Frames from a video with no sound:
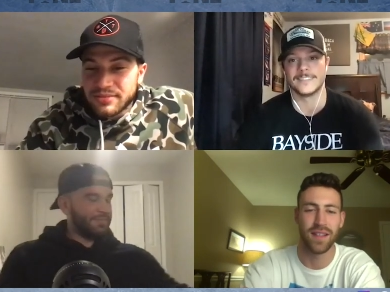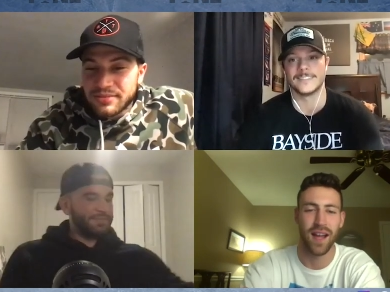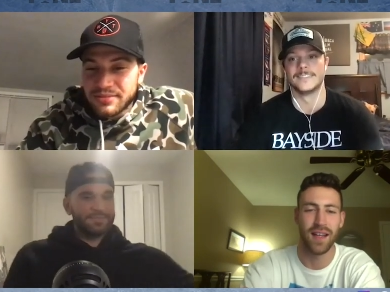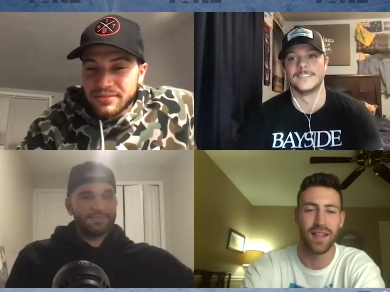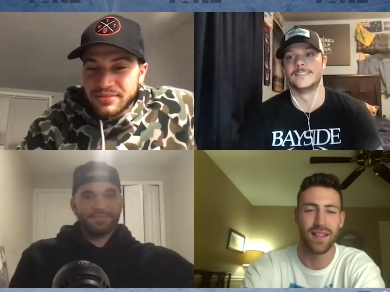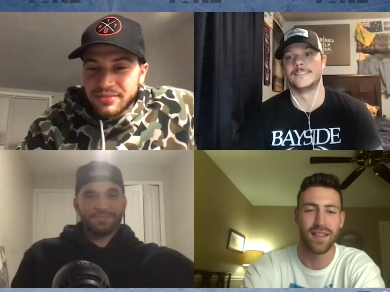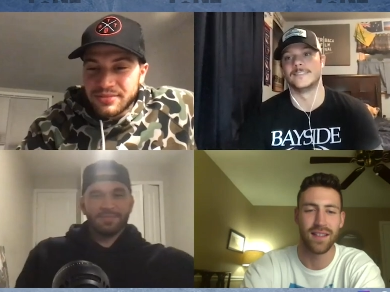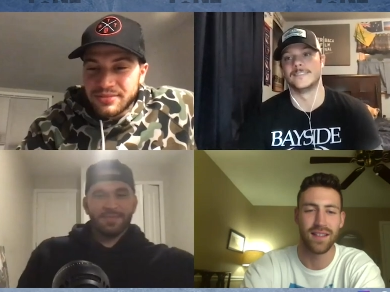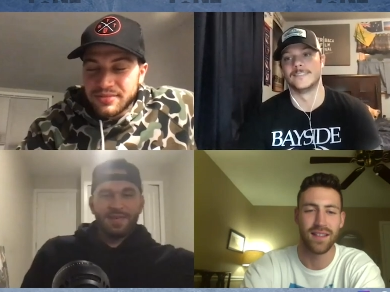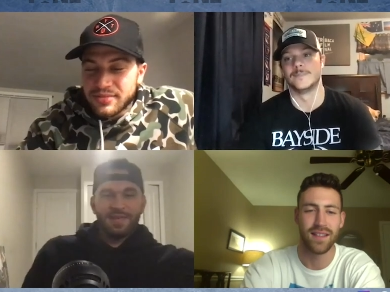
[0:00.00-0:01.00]
Speaker 1: guy.
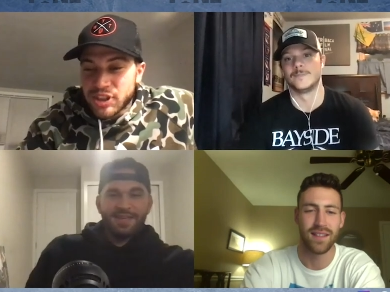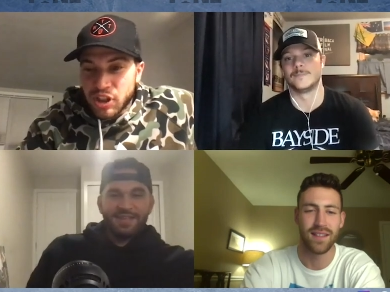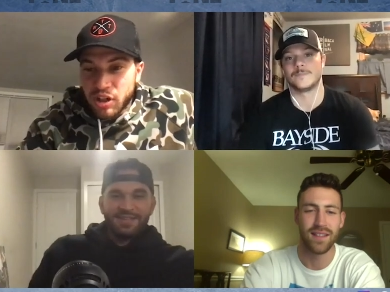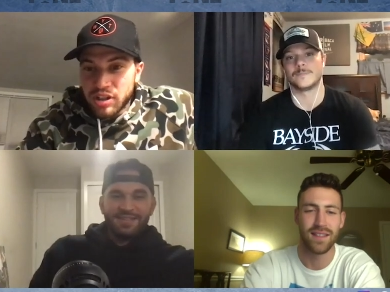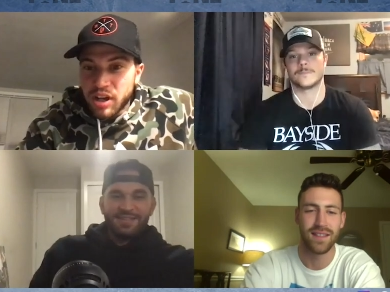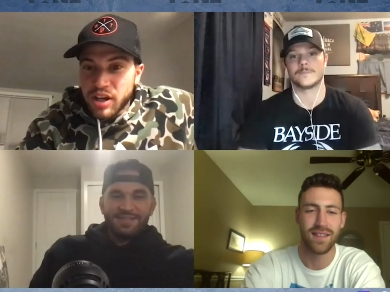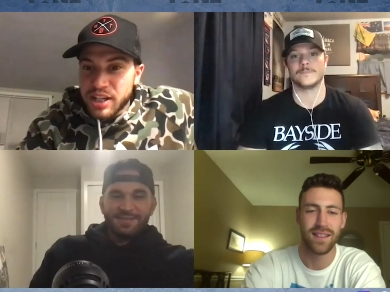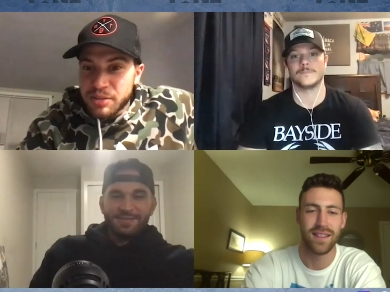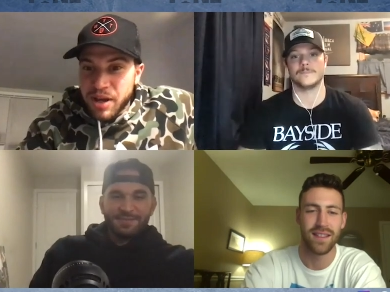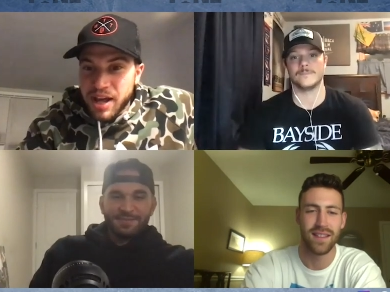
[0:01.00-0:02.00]
Chara, no, he
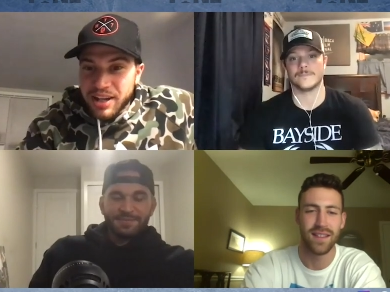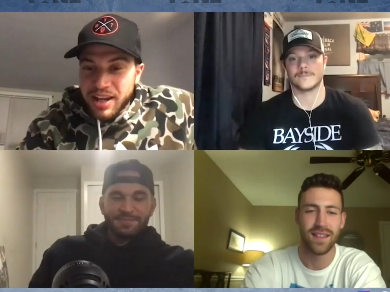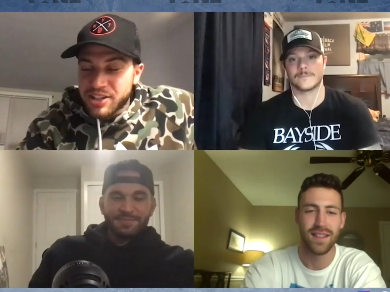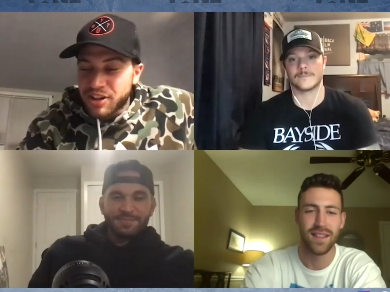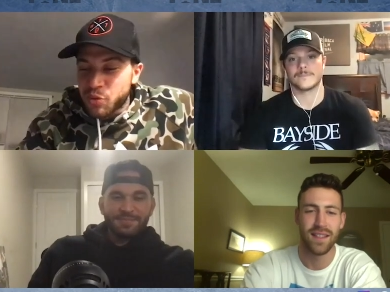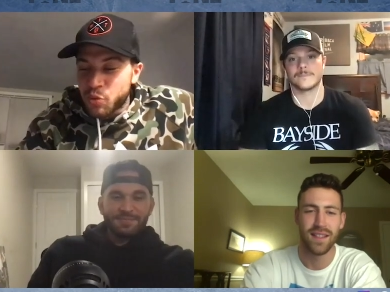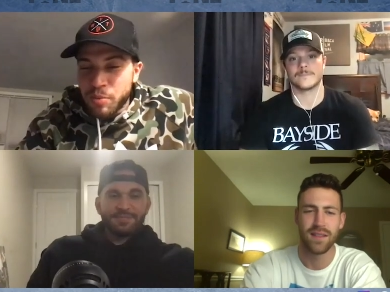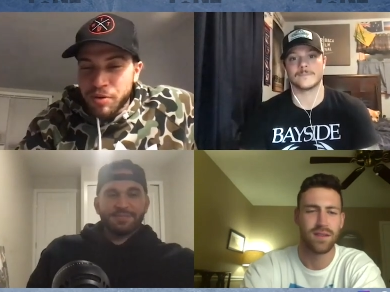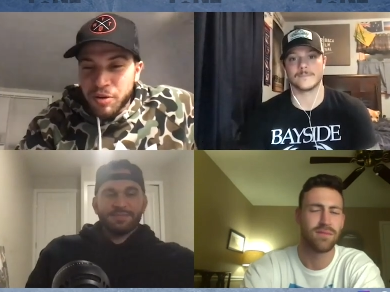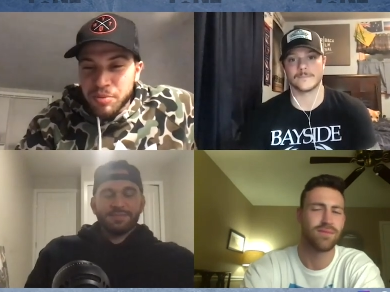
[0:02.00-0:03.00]
gets mad. The guy starts
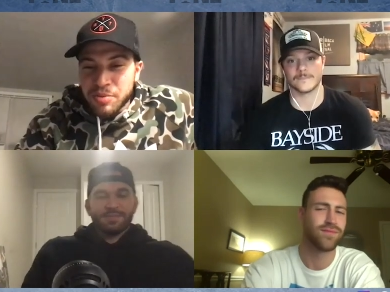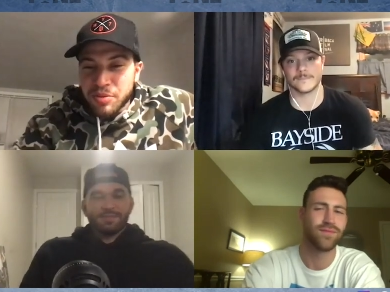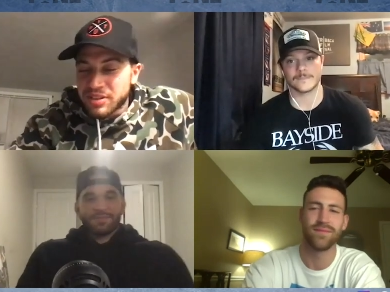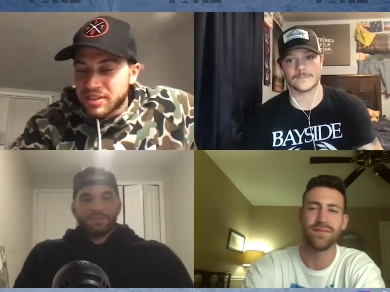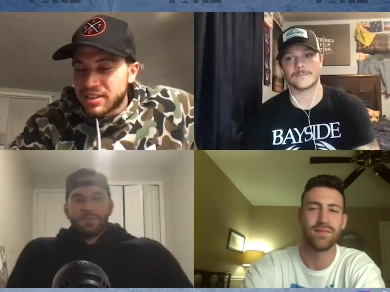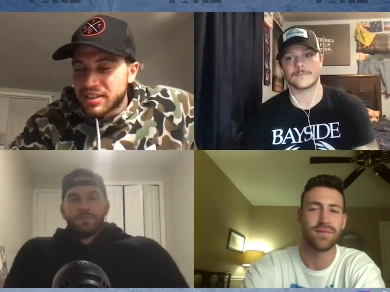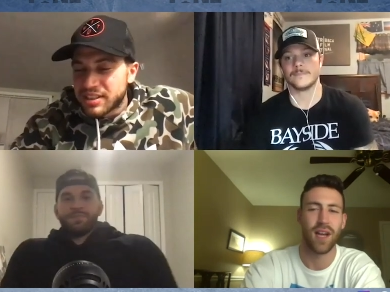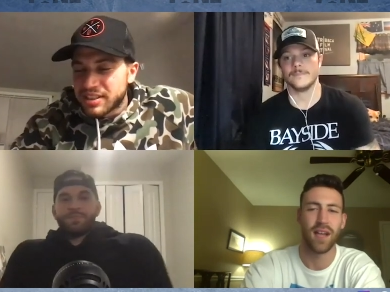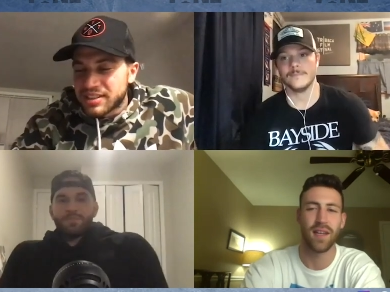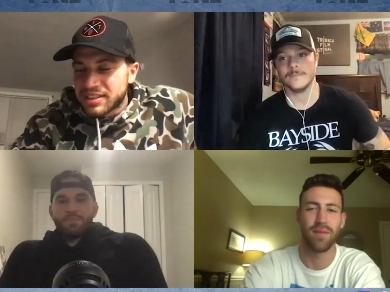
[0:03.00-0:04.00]
whooping on people.
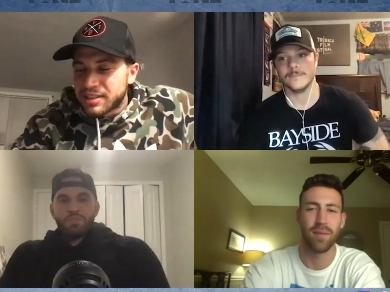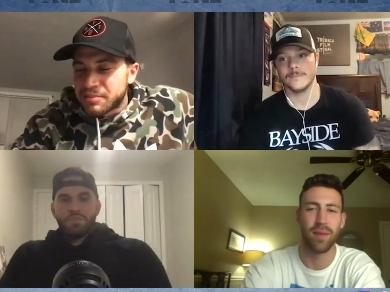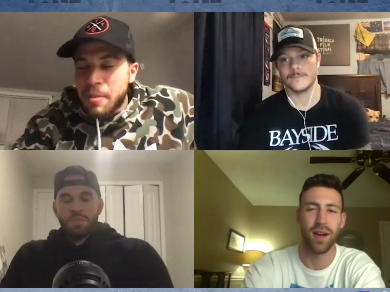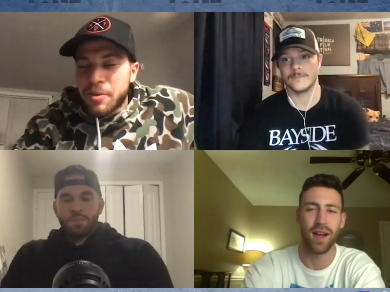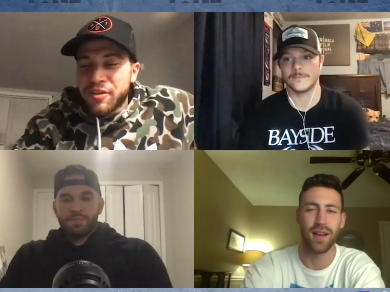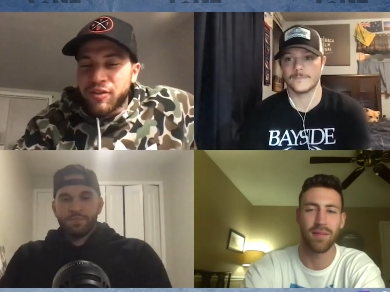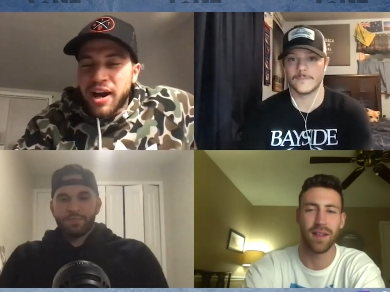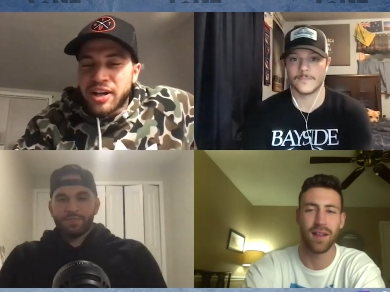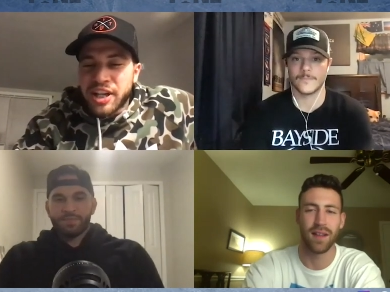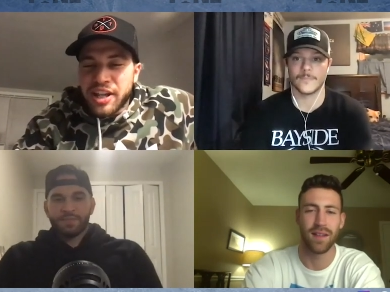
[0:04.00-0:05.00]
Speaker 2: I'd give him the pop.
Speaker 1: Remember the
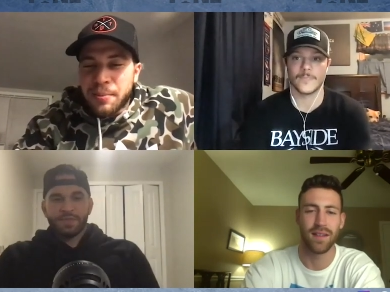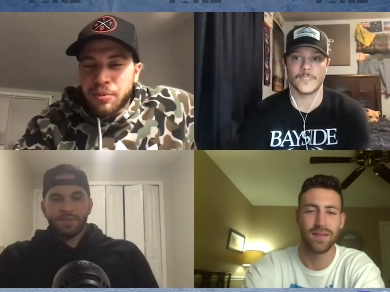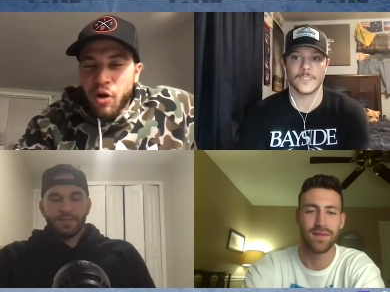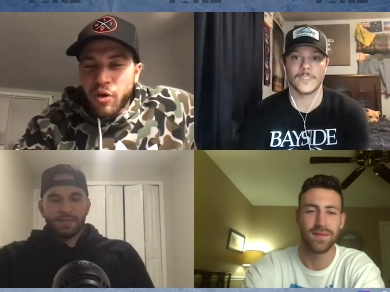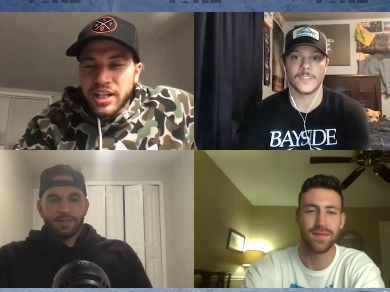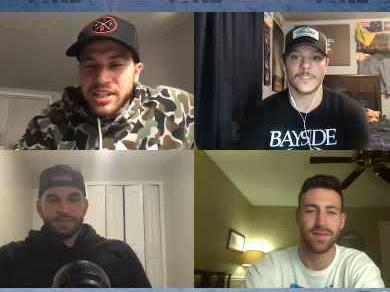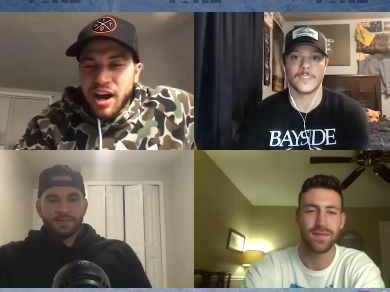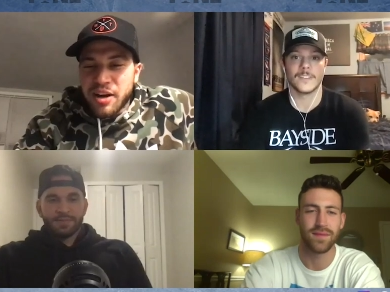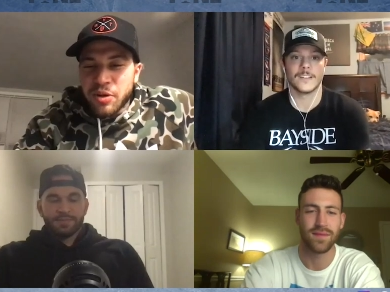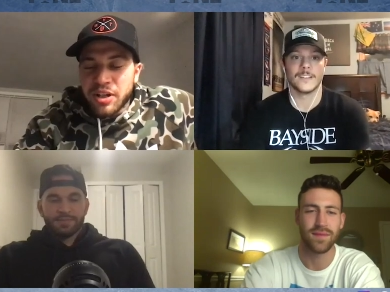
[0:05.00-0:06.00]
Flyers had that brawl against
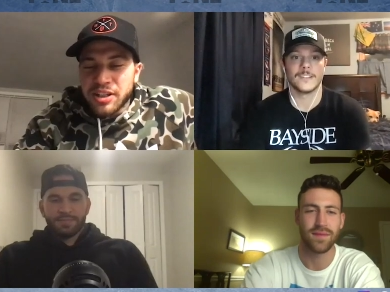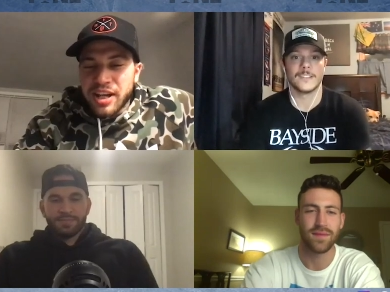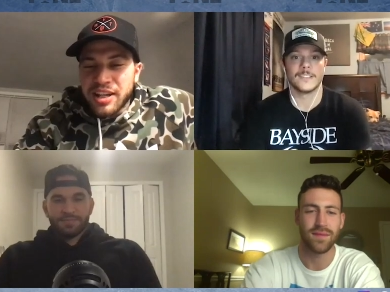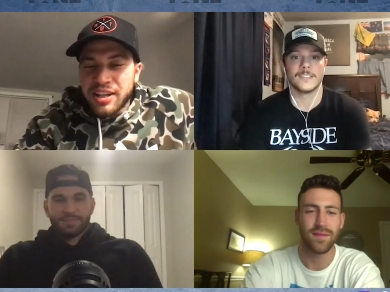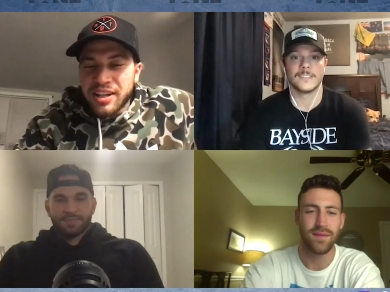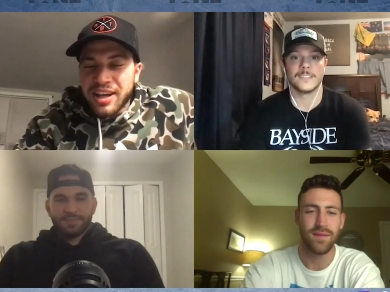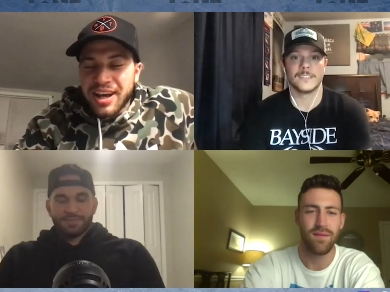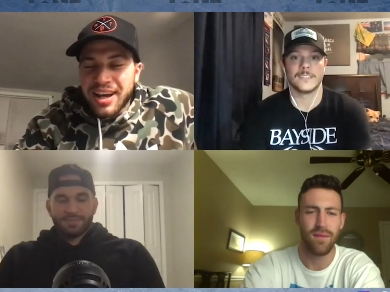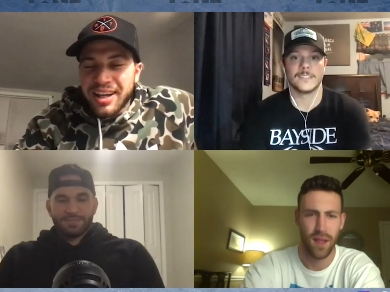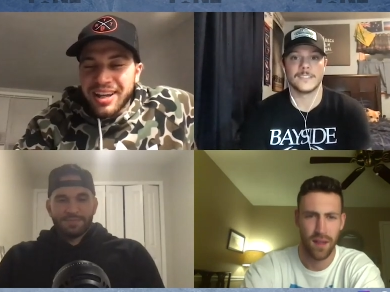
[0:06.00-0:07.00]
Ottawa, and, and
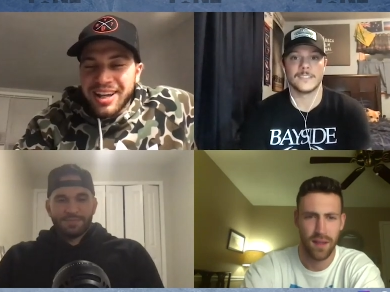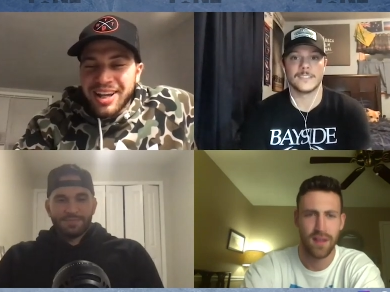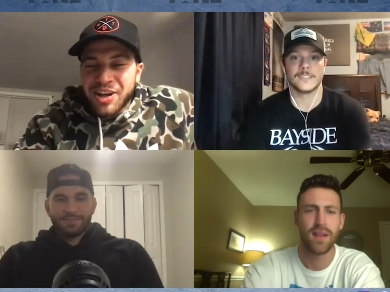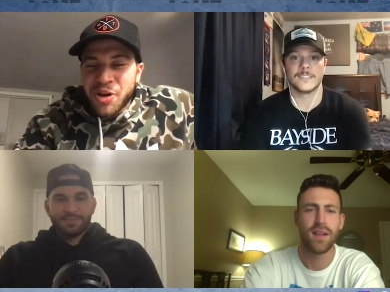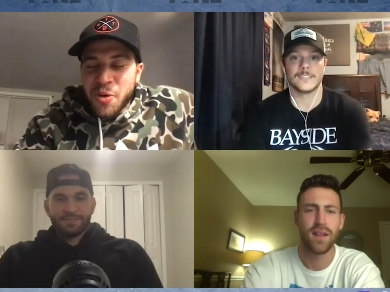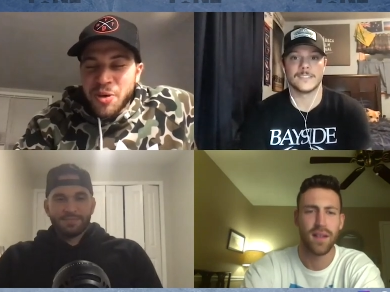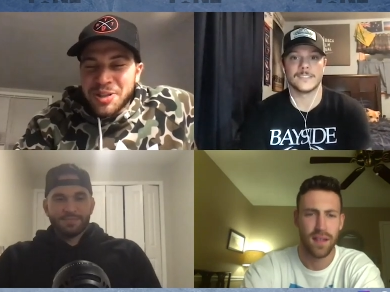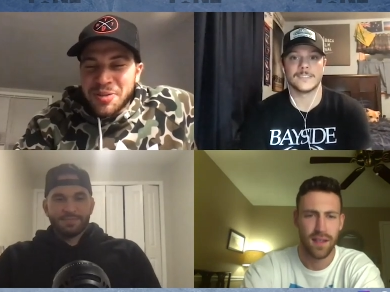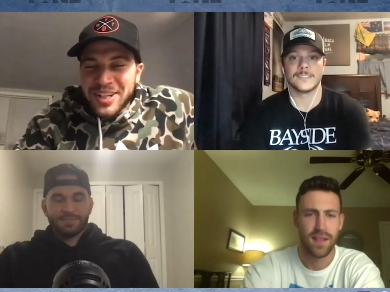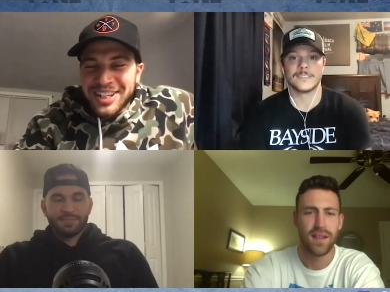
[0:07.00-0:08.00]
uh, who was
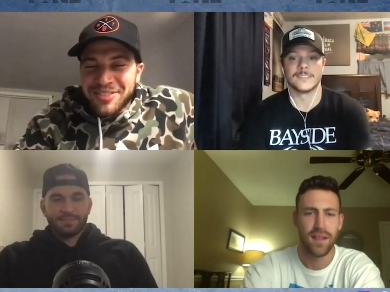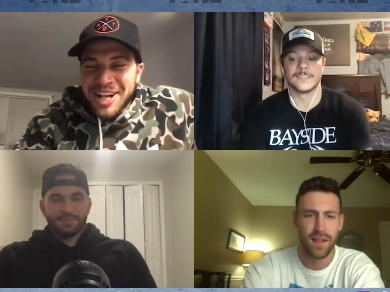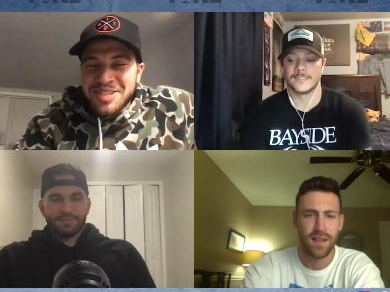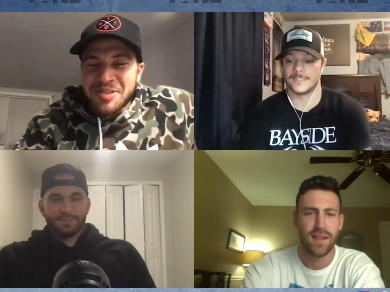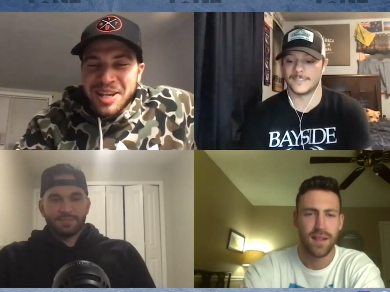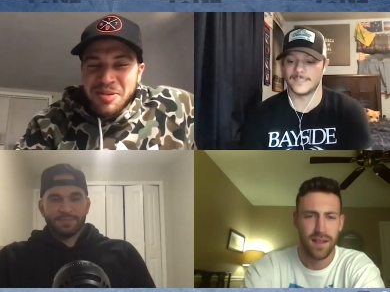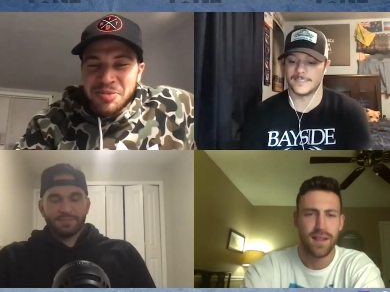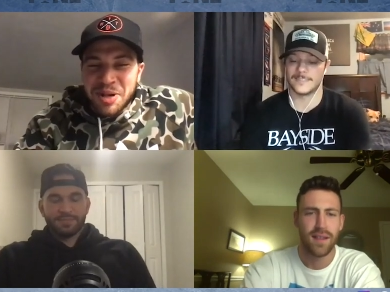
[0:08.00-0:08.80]
the big defenseman? He was